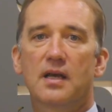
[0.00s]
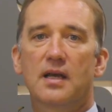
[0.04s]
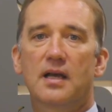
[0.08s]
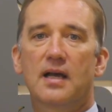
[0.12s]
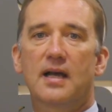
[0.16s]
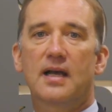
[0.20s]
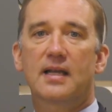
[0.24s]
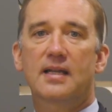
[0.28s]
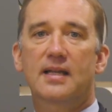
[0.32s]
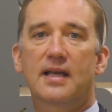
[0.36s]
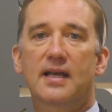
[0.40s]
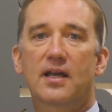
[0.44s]

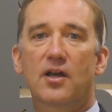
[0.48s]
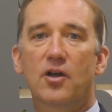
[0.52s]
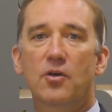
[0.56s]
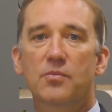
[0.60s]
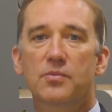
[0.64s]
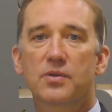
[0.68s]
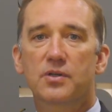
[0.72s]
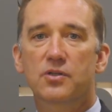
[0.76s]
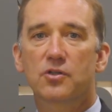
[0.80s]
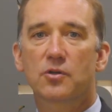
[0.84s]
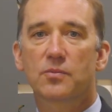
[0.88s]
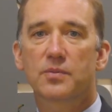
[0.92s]
and I hope
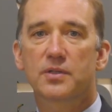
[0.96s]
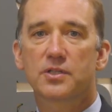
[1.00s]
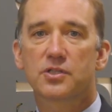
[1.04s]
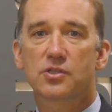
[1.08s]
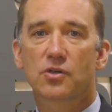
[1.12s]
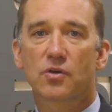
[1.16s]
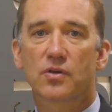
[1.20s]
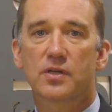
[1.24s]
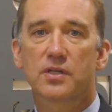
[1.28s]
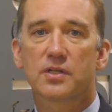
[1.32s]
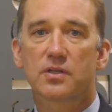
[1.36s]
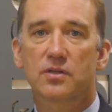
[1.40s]
that you'll be
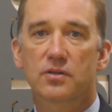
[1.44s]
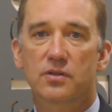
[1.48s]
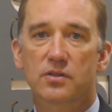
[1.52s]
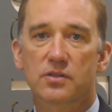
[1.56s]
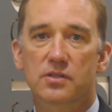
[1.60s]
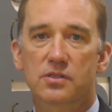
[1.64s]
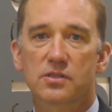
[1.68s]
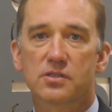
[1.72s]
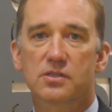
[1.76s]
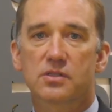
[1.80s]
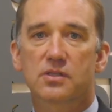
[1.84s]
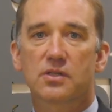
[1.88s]
joining
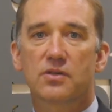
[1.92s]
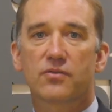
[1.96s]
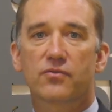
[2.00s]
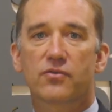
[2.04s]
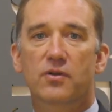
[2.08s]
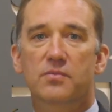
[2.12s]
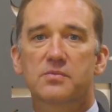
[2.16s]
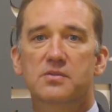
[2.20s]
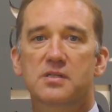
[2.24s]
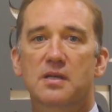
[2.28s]
us from